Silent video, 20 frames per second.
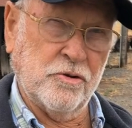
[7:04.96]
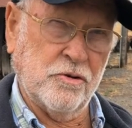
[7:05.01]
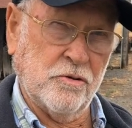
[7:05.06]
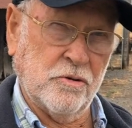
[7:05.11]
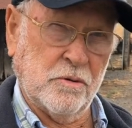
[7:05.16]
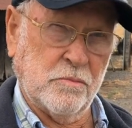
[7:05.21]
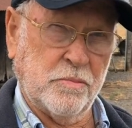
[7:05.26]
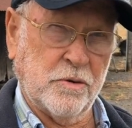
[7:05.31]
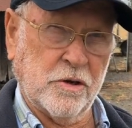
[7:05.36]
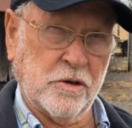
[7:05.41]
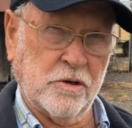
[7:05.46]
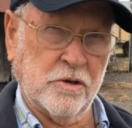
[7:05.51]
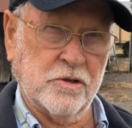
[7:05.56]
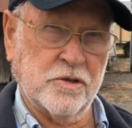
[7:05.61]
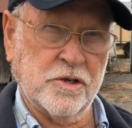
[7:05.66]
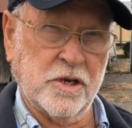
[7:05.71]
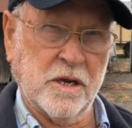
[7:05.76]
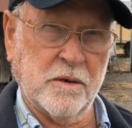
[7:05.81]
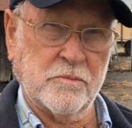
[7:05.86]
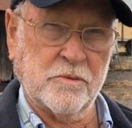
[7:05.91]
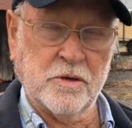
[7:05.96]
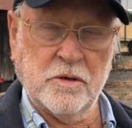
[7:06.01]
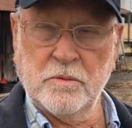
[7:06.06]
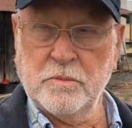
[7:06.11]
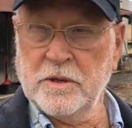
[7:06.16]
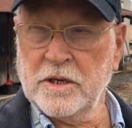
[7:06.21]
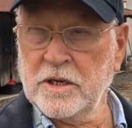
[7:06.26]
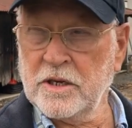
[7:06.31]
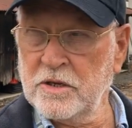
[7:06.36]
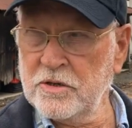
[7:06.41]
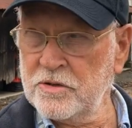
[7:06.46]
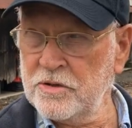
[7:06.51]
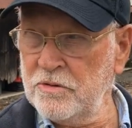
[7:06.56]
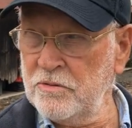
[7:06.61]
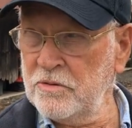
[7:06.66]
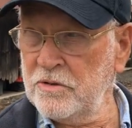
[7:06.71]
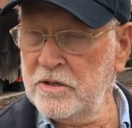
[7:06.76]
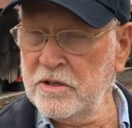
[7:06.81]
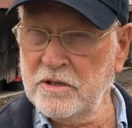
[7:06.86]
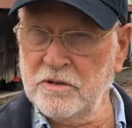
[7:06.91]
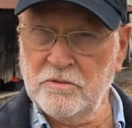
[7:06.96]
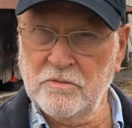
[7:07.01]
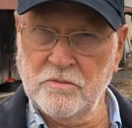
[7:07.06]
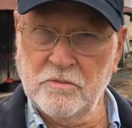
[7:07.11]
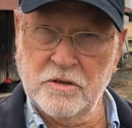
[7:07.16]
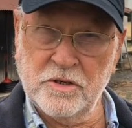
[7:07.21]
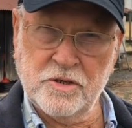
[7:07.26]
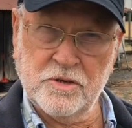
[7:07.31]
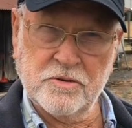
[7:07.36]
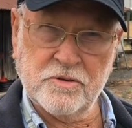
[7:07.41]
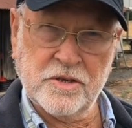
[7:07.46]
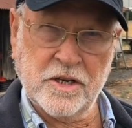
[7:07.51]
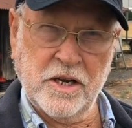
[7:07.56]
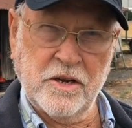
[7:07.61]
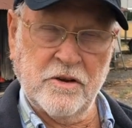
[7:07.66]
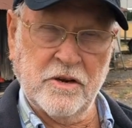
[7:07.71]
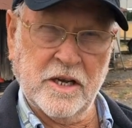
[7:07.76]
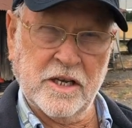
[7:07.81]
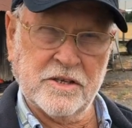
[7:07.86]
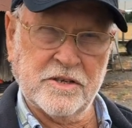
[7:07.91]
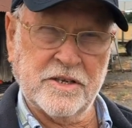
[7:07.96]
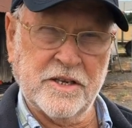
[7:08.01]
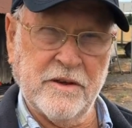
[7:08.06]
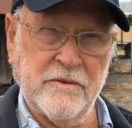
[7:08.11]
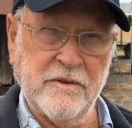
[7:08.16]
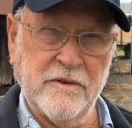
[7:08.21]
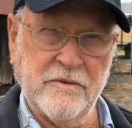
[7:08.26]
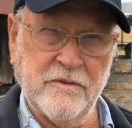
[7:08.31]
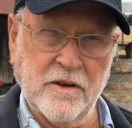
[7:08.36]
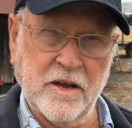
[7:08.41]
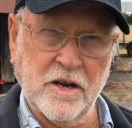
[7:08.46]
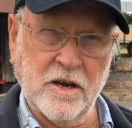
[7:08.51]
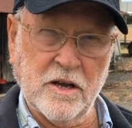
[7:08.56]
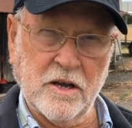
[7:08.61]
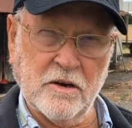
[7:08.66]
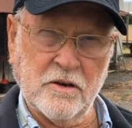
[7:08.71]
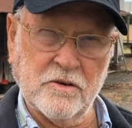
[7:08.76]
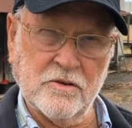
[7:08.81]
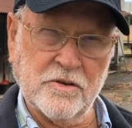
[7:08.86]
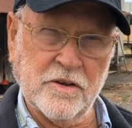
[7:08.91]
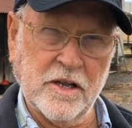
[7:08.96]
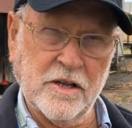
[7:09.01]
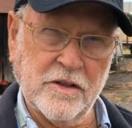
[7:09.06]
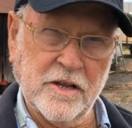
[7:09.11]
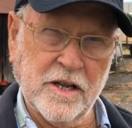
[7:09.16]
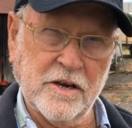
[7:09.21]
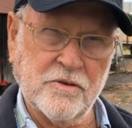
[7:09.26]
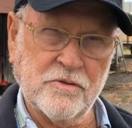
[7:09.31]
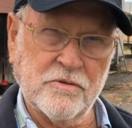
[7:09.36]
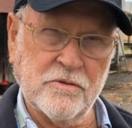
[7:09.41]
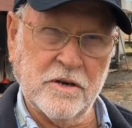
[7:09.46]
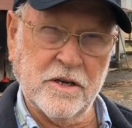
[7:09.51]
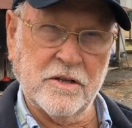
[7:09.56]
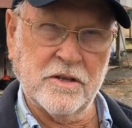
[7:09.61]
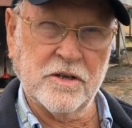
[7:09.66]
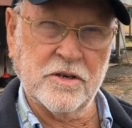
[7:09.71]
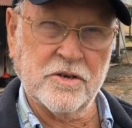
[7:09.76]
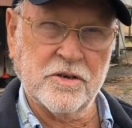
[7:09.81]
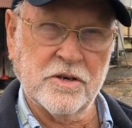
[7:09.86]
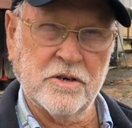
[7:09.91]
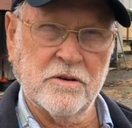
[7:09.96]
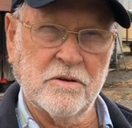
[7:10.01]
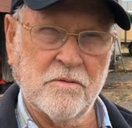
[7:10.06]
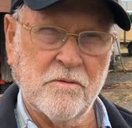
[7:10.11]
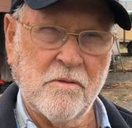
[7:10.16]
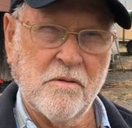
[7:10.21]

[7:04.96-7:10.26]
doing a pretty good job too, because what'd you say, you got $75 out of that tree this year?